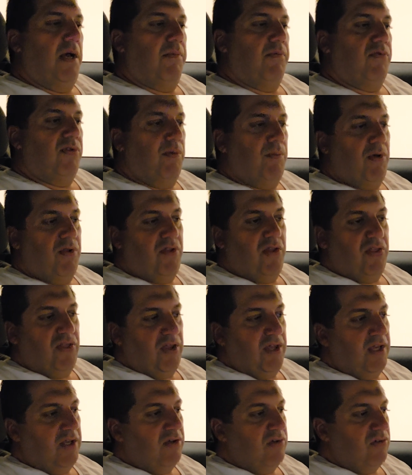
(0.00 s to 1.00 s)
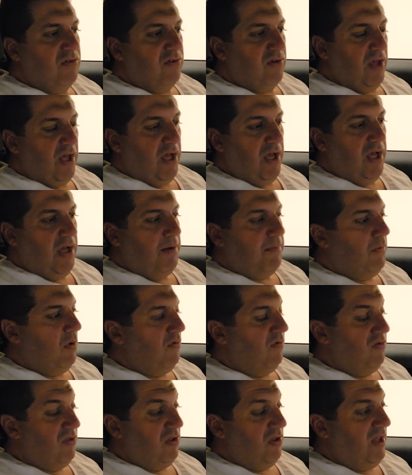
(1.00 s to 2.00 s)
Some other things
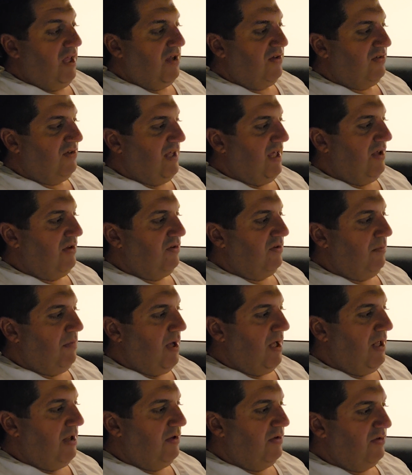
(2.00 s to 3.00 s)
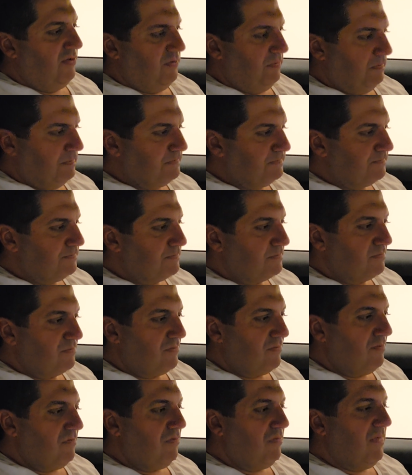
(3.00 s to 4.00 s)
over the last 1,000 miles,
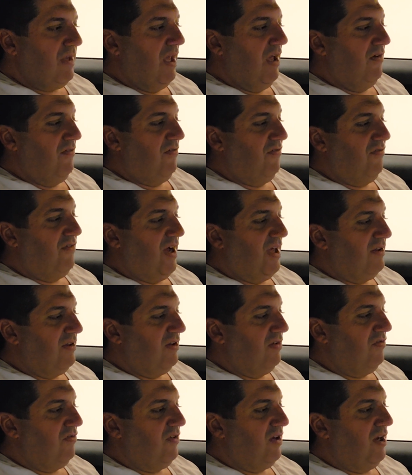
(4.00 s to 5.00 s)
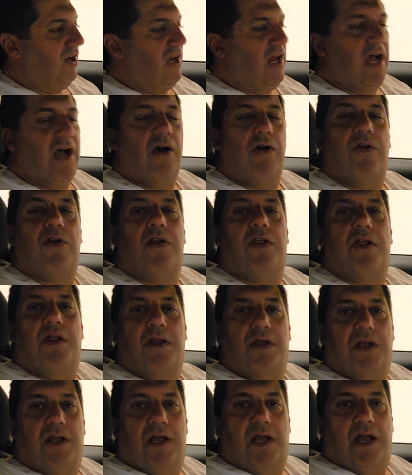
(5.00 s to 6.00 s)
I've finally figured out
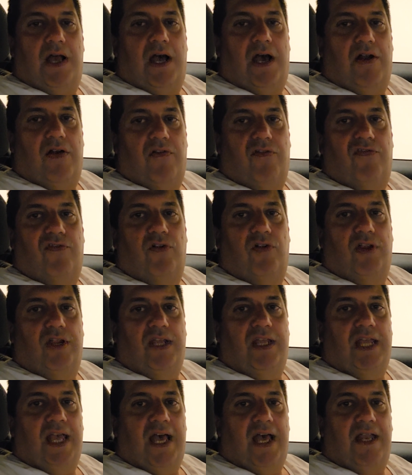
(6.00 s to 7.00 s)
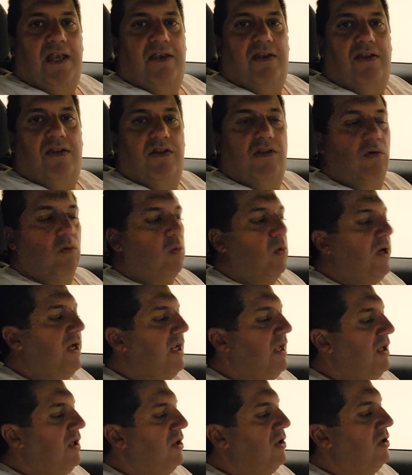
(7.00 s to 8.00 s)
how to fully get the
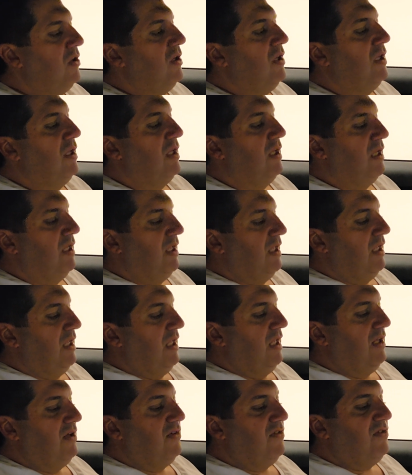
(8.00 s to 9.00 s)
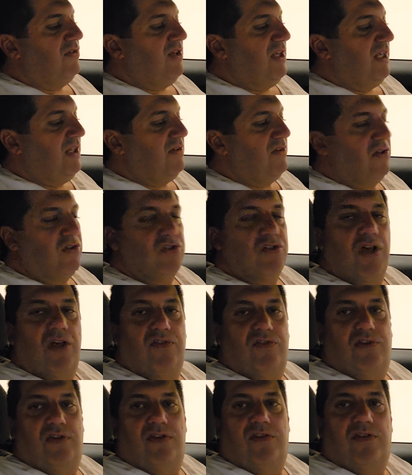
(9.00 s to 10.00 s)
wheel and seats
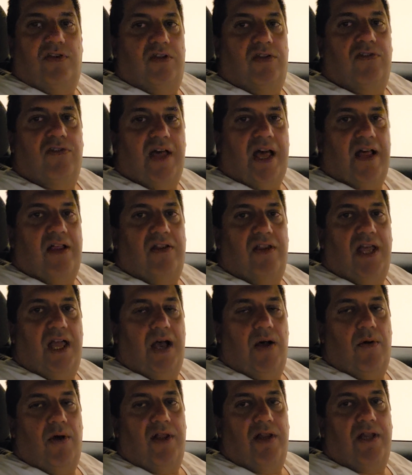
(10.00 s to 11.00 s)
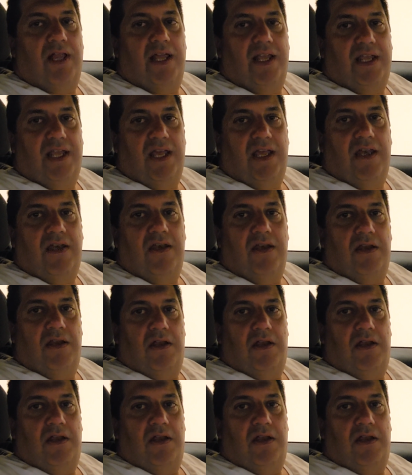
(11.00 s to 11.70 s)
adjusted to exactly how I like it.